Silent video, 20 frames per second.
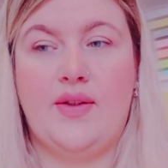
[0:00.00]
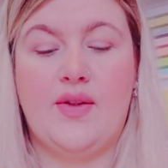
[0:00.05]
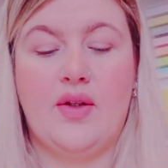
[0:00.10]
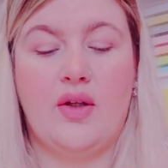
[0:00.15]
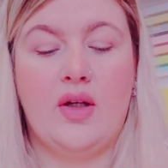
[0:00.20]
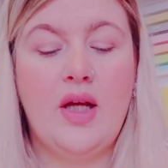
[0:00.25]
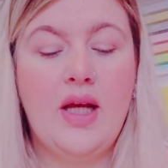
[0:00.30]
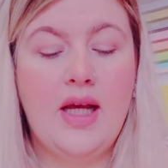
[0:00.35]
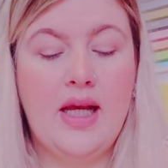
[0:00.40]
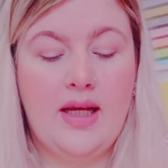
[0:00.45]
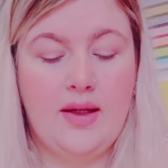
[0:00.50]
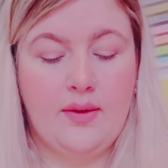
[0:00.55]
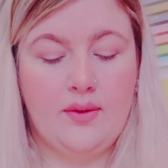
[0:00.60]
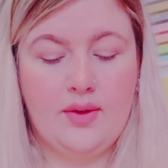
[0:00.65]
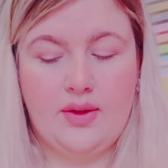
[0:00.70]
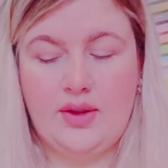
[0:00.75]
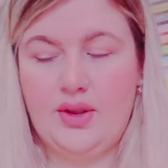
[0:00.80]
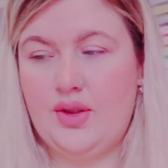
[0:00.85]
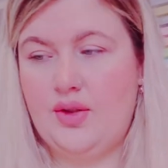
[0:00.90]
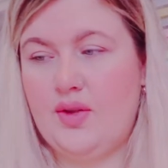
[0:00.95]
So I'm
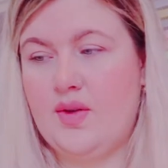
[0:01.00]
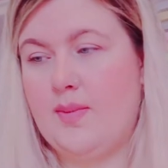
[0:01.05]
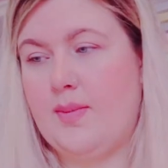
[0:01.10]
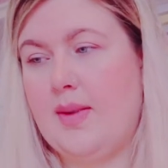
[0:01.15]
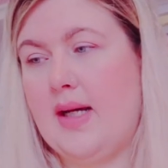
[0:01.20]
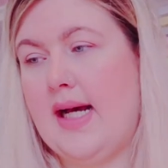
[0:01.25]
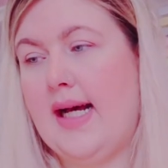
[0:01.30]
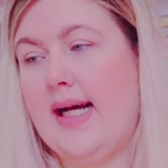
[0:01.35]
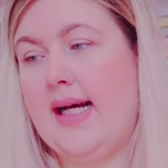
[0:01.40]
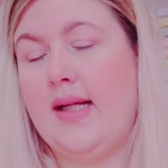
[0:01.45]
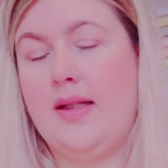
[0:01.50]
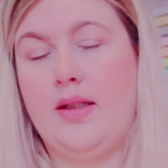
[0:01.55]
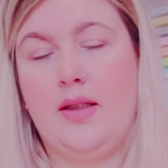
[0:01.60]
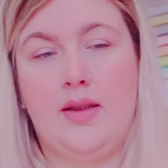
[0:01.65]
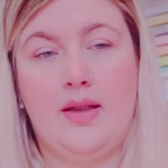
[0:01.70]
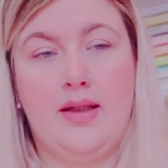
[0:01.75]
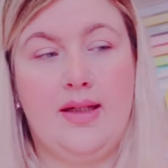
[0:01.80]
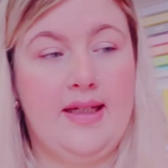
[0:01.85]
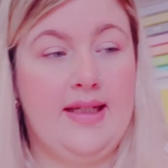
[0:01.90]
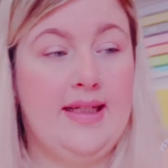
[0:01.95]
going to do some
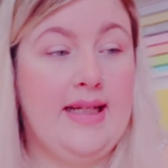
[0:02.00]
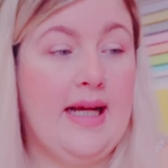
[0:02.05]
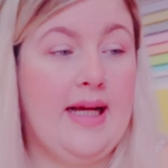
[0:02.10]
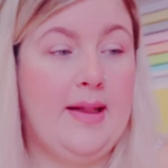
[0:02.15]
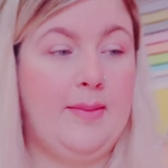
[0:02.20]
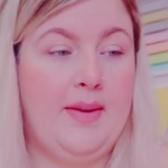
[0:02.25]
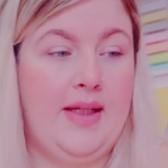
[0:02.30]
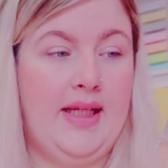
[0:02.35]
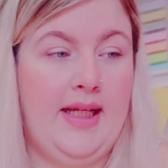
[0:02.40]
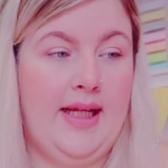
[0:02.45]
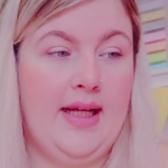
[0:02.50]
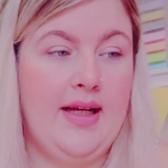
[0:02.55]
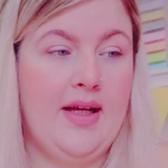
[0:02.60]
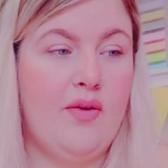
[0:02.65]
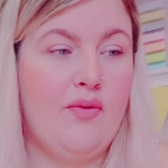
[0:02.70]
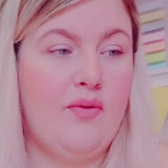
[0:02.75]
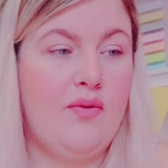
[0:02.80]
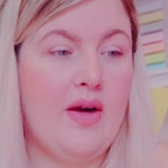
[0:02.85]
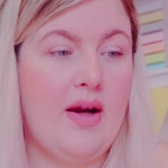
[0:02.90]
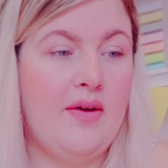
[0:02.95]
anatomy
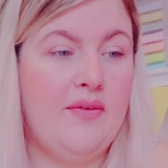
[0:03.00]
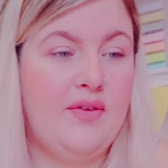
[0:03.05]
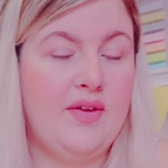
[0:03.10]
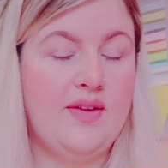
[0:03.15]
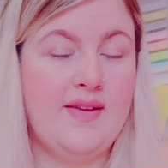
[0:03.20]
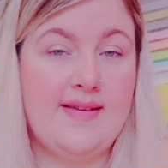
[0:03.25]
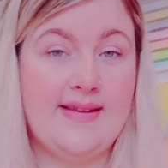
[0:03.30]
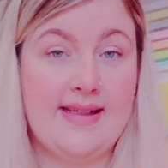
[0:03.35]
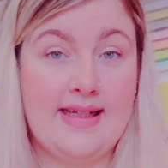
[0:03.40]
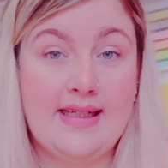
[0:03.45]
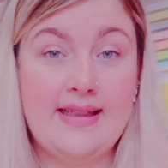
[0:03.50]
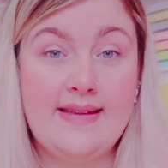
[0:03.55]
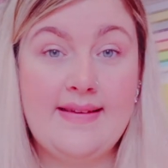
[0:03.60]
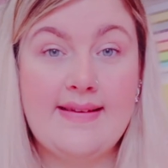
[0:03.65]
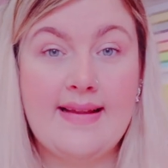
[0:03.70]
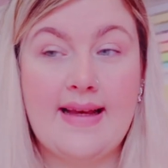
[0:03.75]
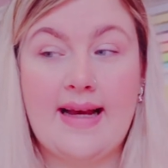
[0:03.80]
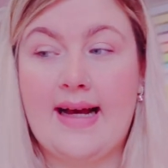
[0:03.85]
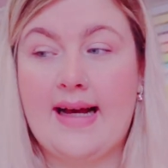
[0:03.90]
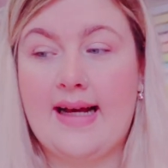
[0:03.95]

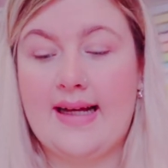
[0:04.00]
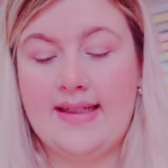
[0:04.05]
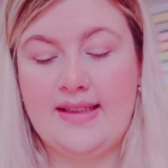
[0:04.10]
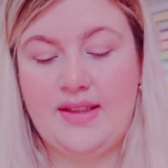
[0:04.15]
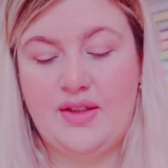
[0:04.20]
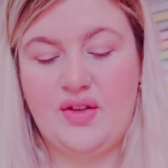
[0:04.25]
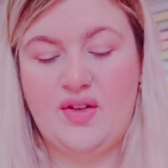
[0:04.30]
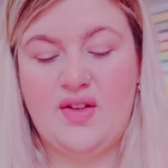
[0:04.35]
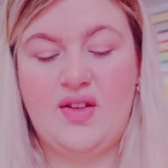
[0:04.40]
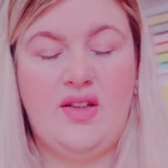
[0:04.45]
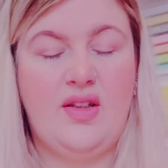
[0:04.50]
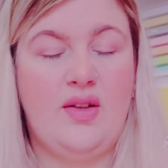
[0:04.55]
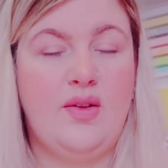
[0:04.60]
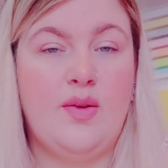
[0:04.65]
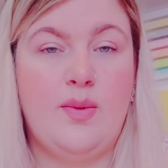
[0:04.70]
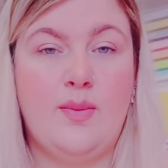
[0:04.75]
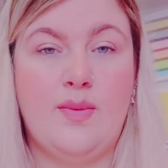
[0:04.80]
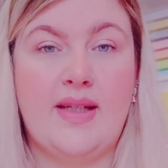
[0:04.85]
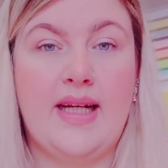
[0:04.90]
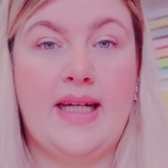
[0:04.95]
references and just do
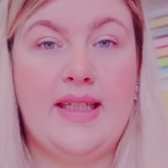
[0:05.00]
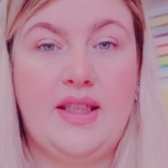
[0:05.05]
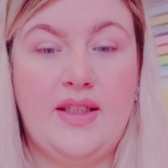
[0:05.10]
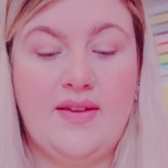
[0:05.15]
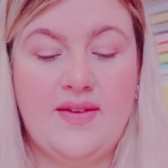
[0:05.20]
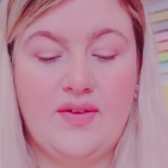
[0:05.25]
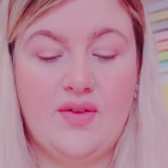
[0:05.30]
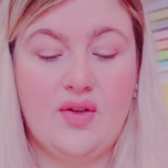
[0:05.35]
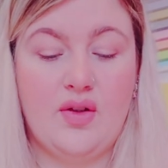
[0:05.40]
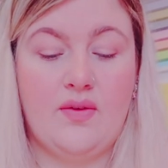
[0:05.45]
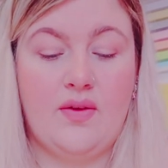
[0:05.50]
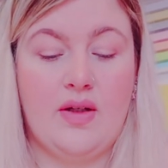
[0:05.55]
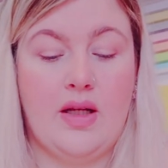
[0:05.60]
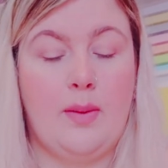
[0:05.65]
some sketches and stuff,